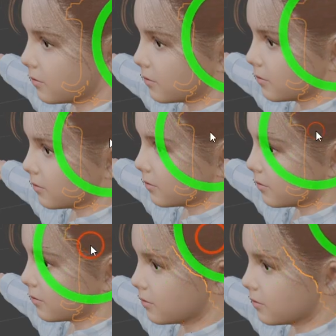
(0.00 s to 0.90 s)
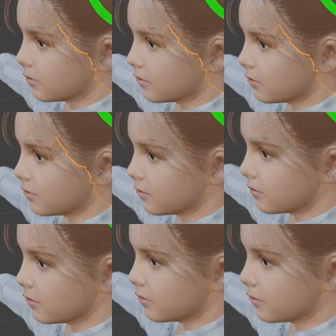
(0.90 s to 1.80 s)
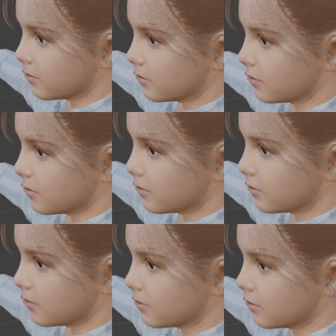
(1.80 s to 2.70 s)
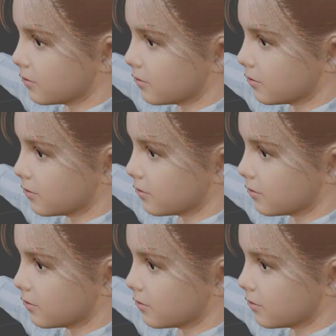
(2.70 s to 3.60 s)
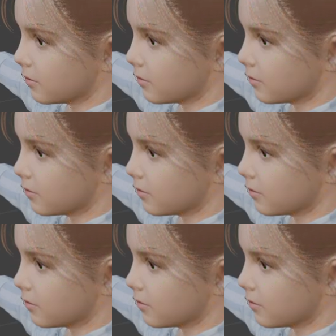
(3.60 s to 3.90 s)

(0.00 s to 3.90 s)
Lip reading: Nobody speaks.